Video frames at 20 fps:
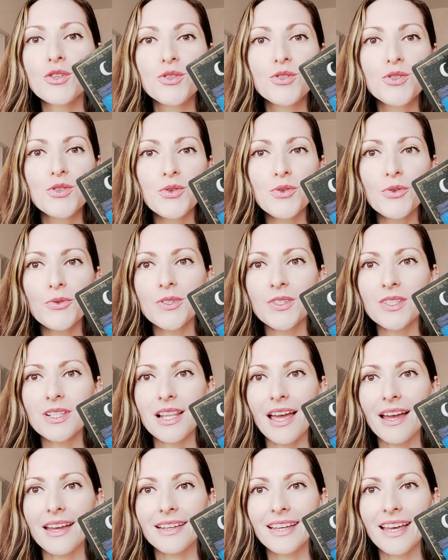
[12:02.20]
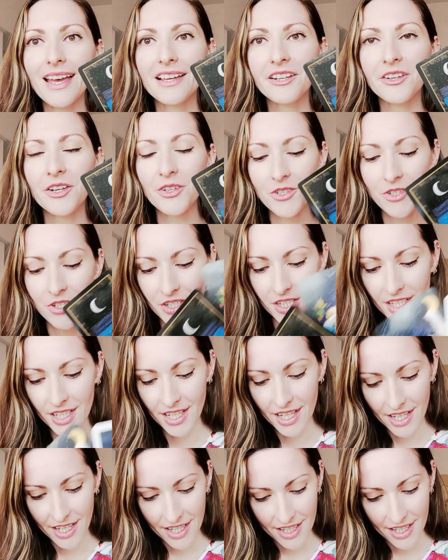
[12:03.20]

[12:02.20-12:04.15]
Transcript: Zeus like energy.